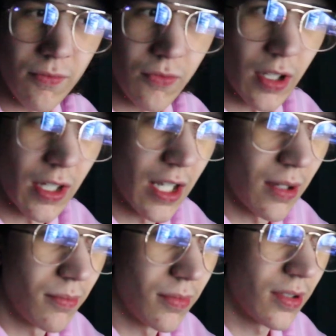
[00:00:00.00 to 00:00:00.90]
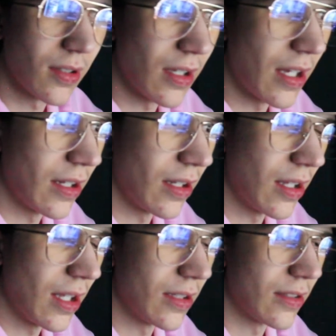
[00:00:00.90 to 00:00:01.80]
reclaims
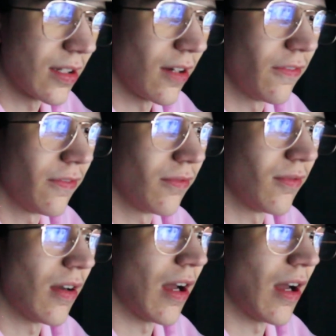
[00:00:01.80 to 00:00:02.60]
and stuff